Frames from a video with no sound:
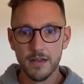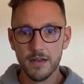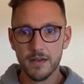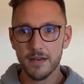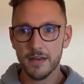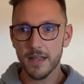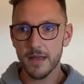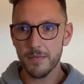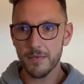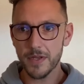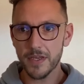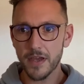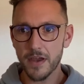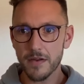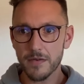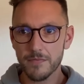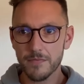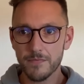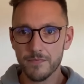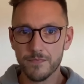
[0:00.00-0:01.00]
There we go.
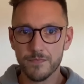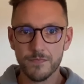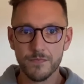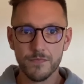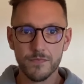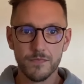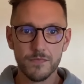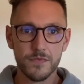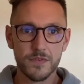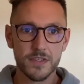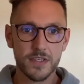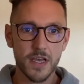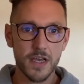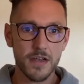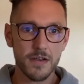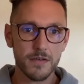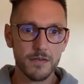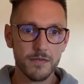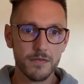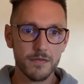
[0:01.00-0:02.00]

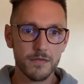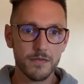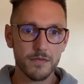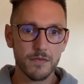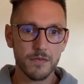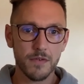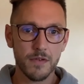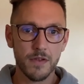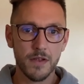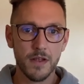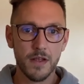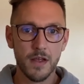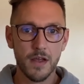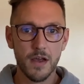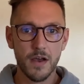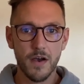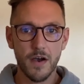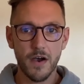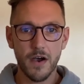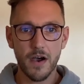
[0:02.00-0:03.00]
So
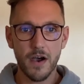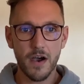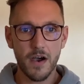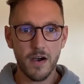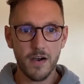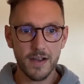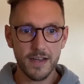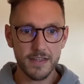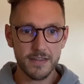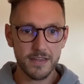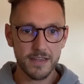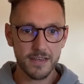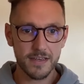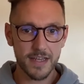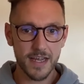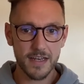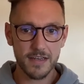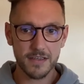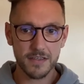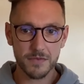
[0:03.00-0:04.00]
I think
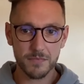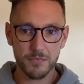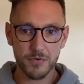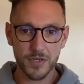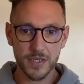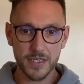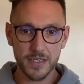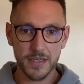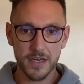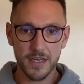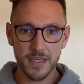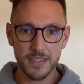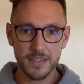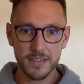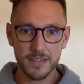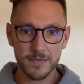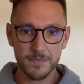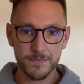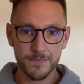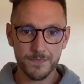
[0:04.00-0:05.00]
that looks pretty
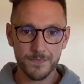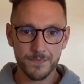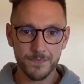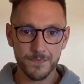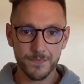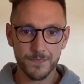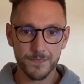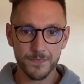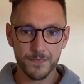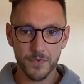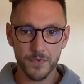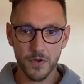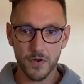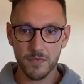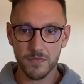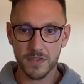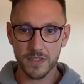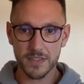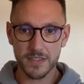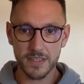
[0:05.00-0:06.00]
nice.
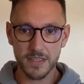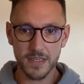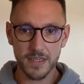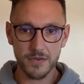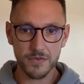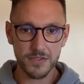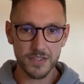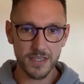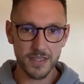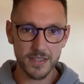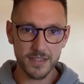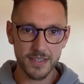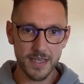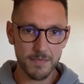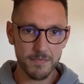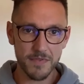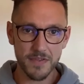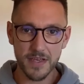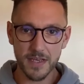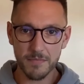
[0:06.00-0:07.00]
Obviously, they all say the
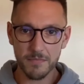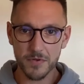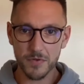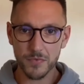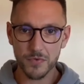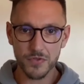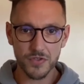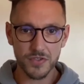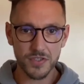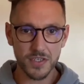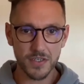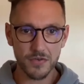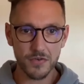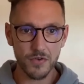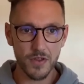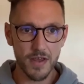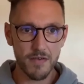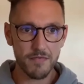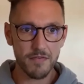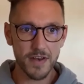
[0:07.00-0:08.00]
same thing, but we'll just ignore
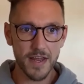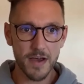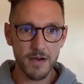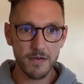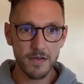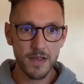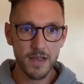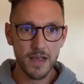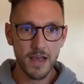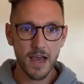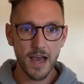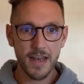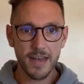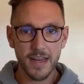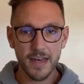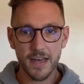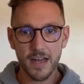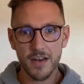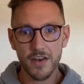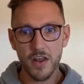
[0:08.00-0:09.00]
that for now. And
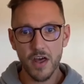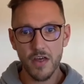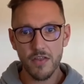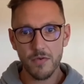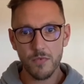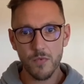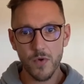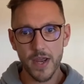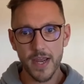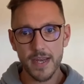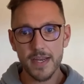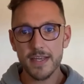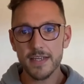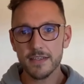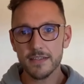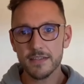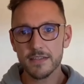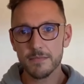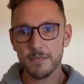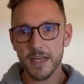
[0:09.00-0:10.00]
then another way
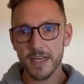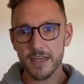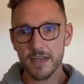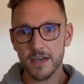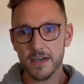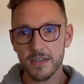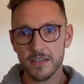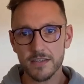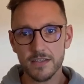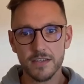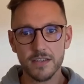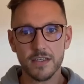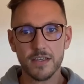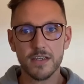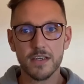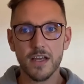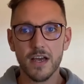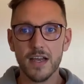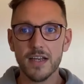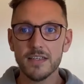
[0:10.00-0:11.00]
to make cards look
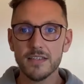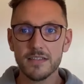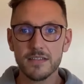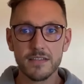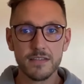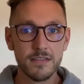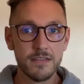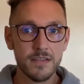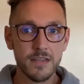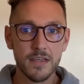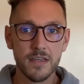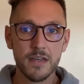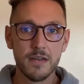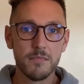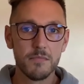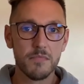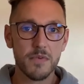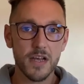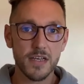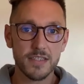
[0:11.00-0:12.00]
nice,
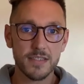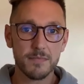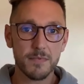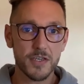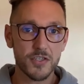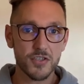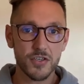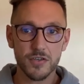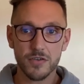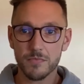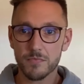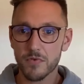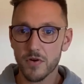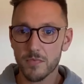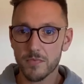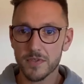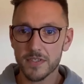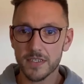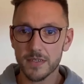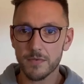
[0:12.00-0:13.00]
especially on a
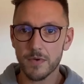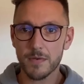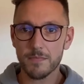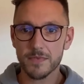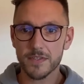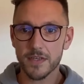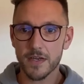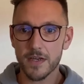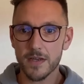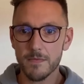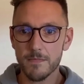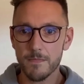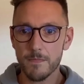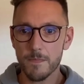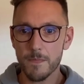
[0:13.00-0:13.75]
property website,